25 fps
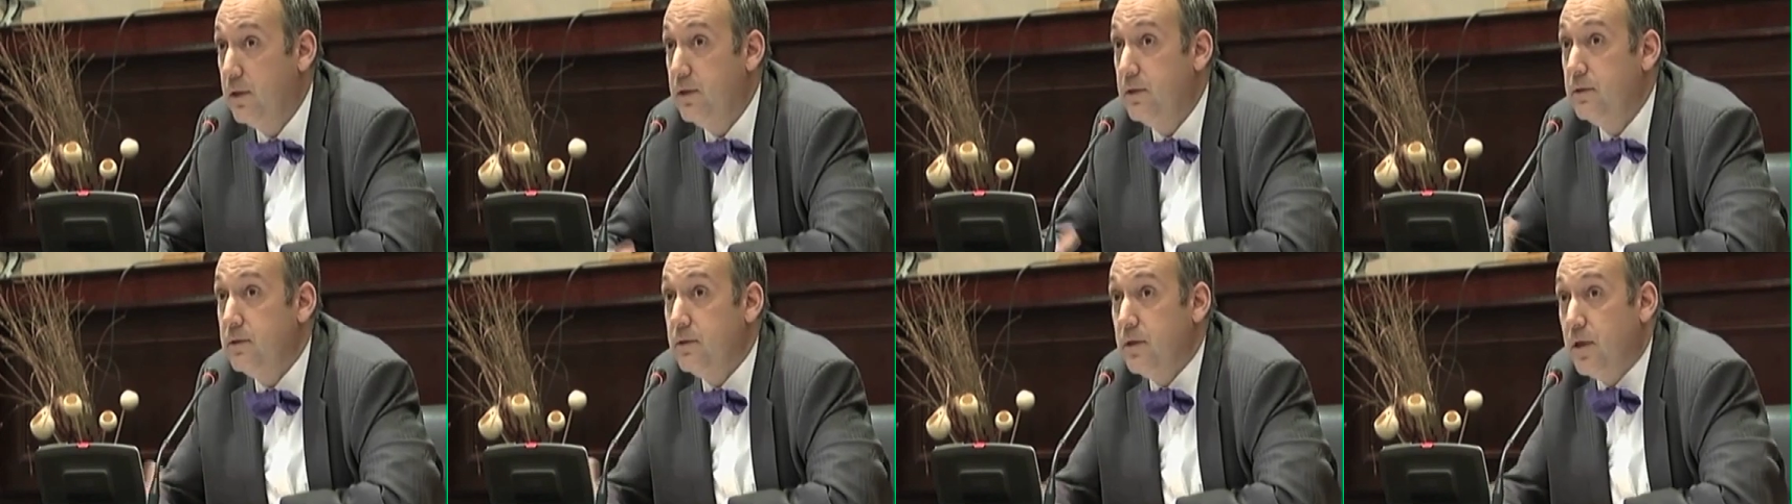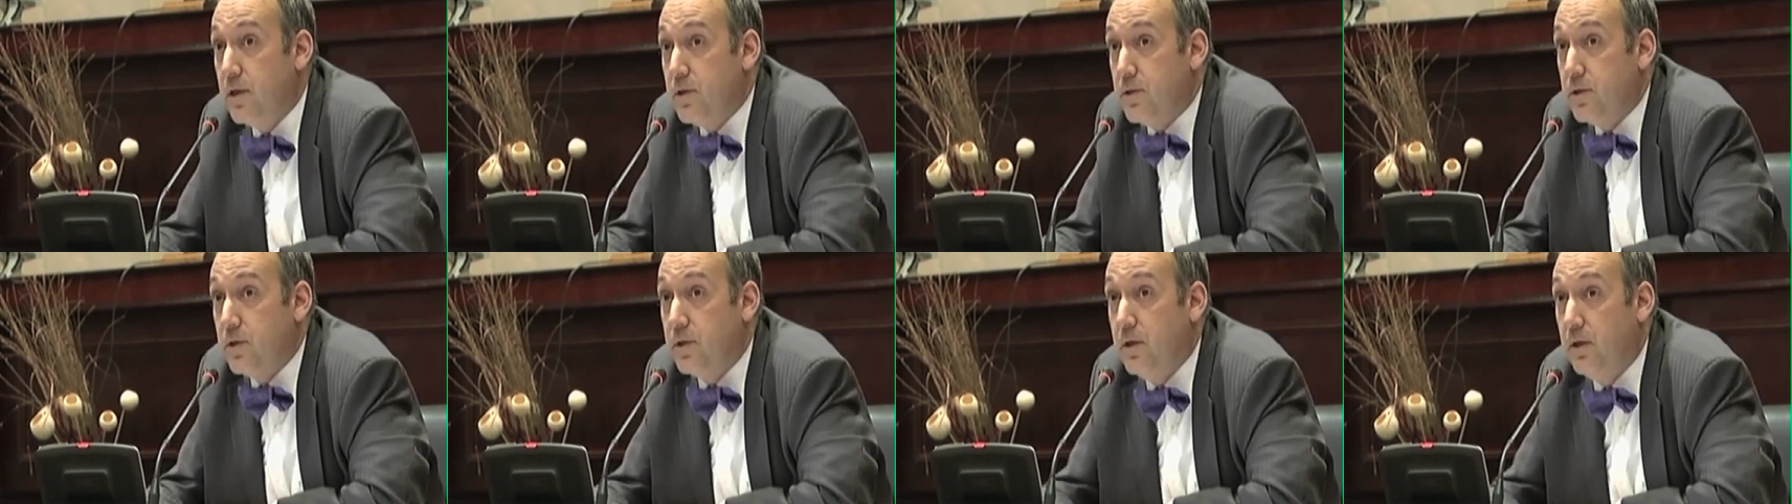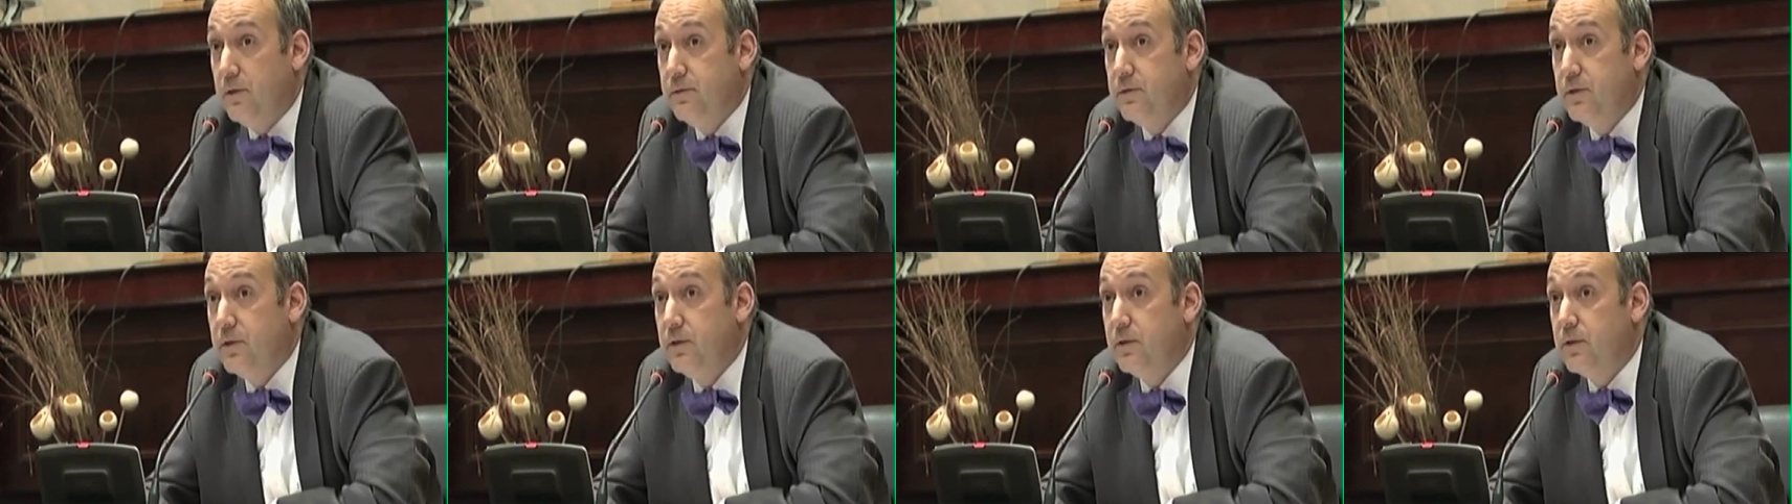the International
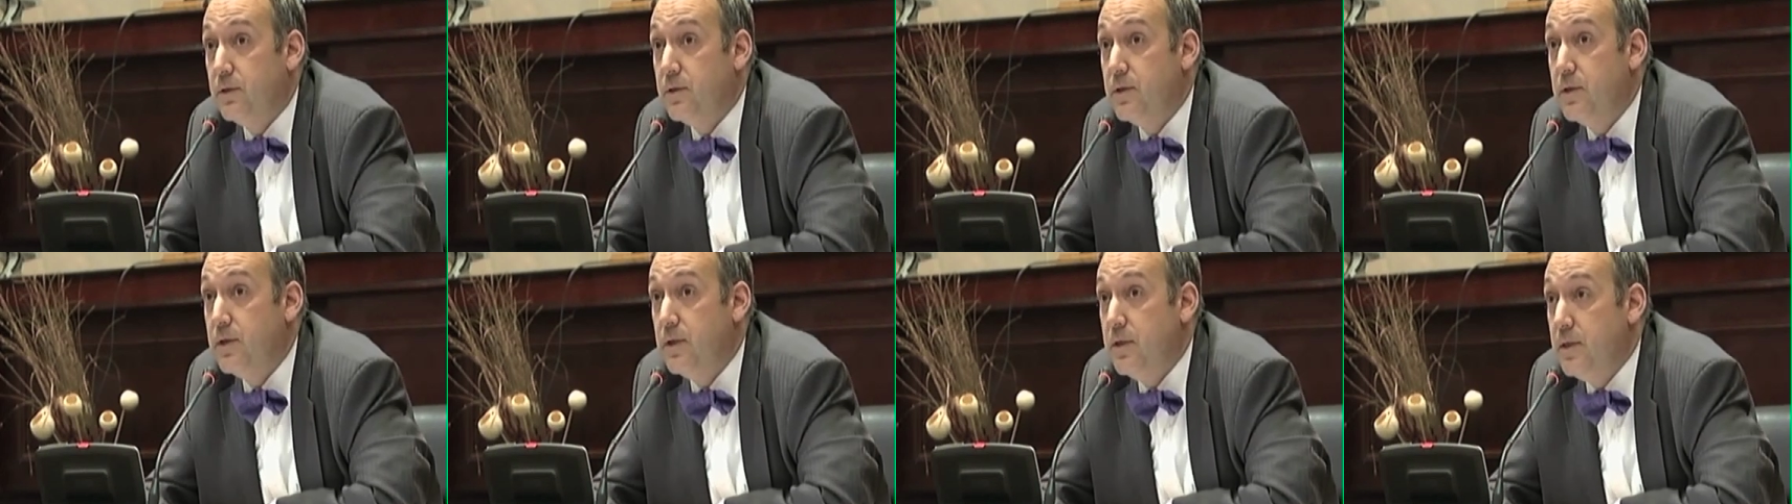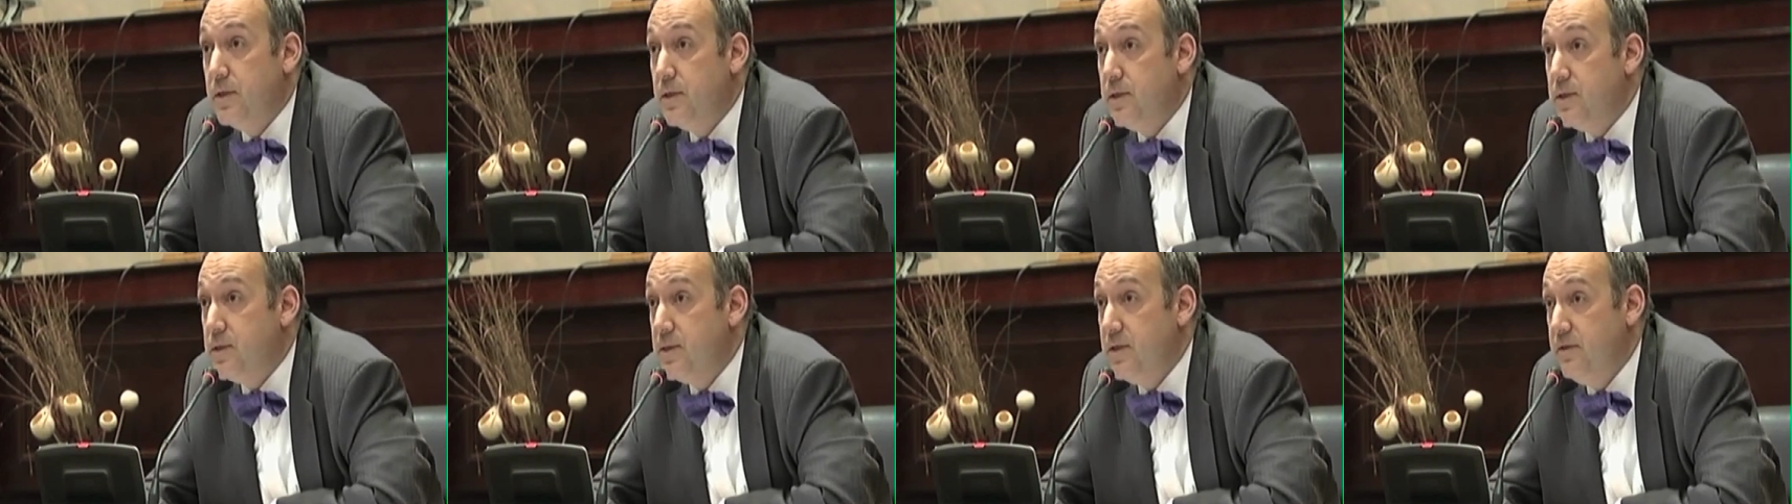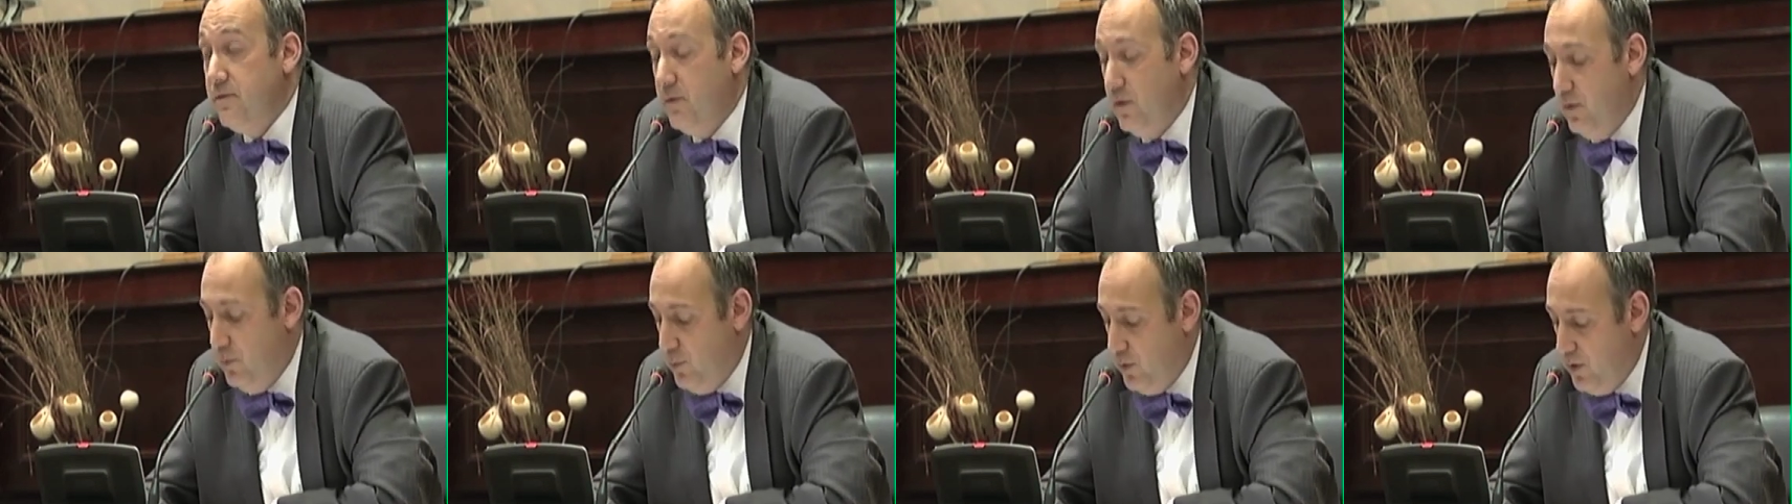Covenant on
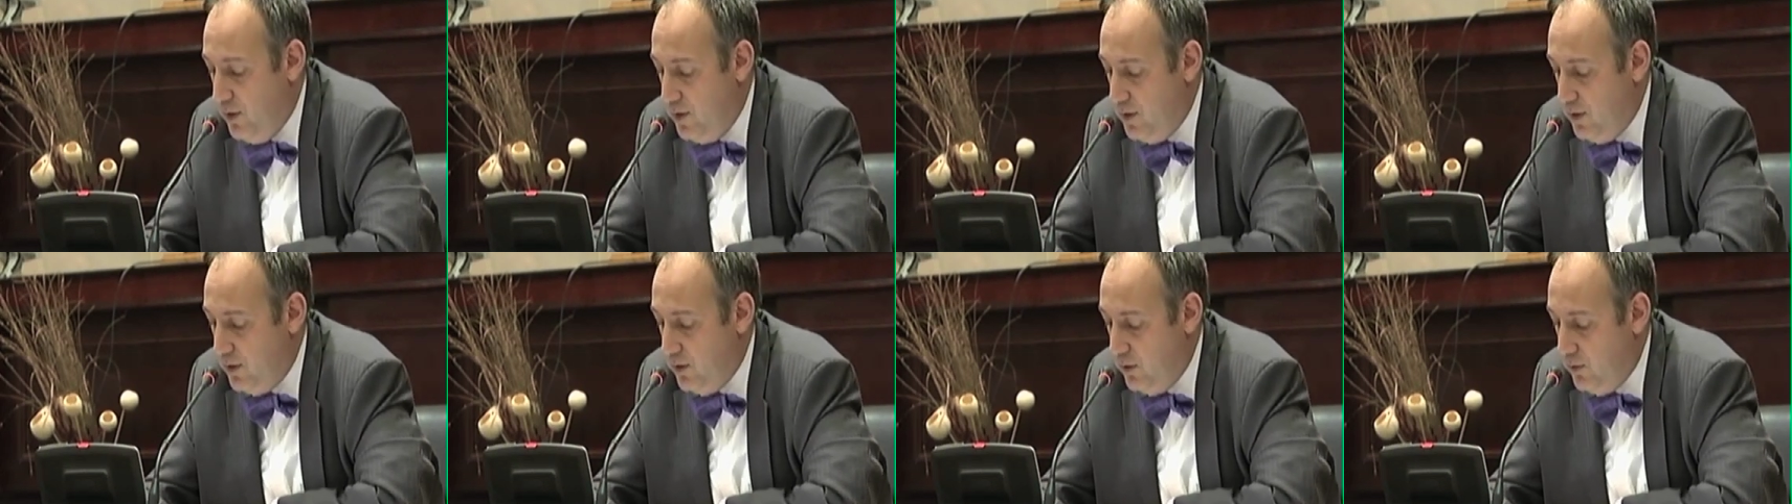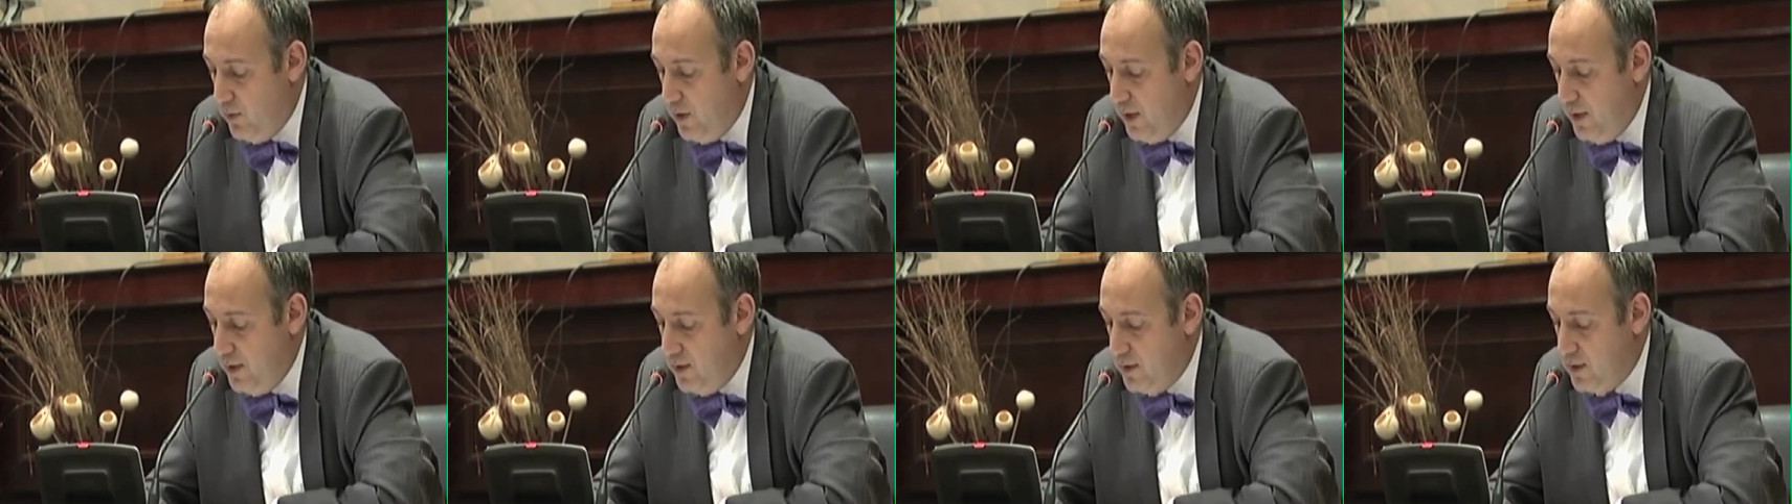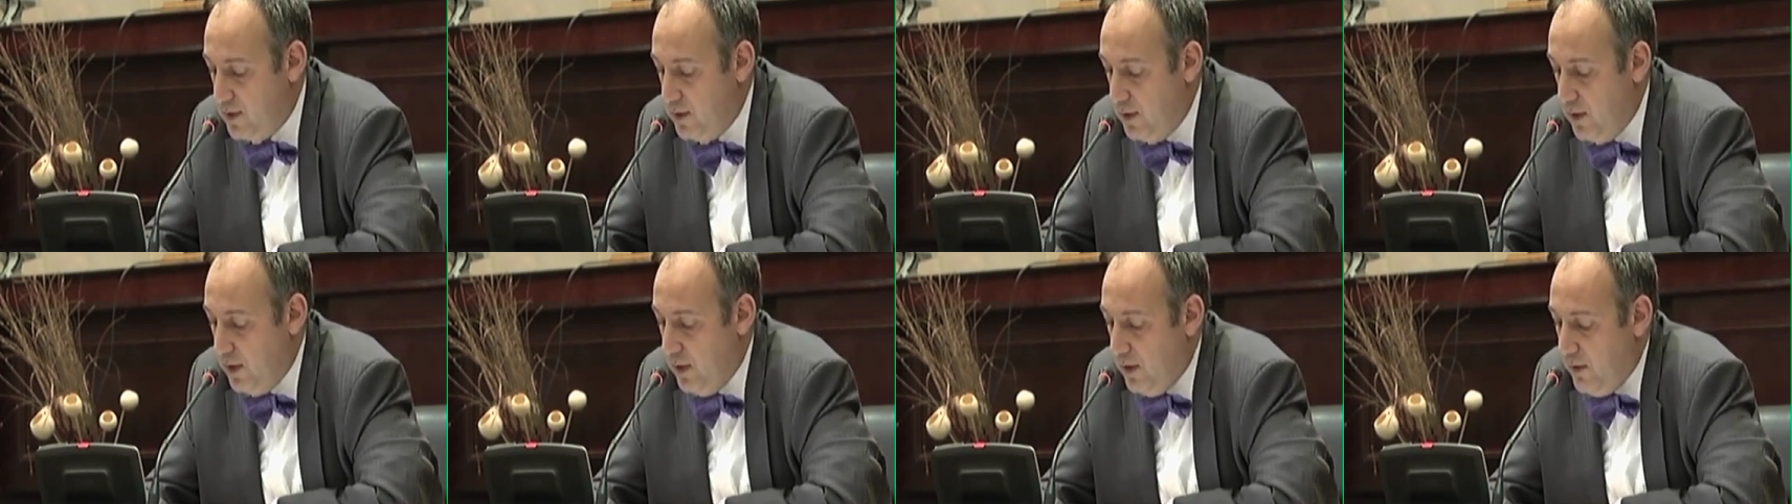Civil and Political Rights.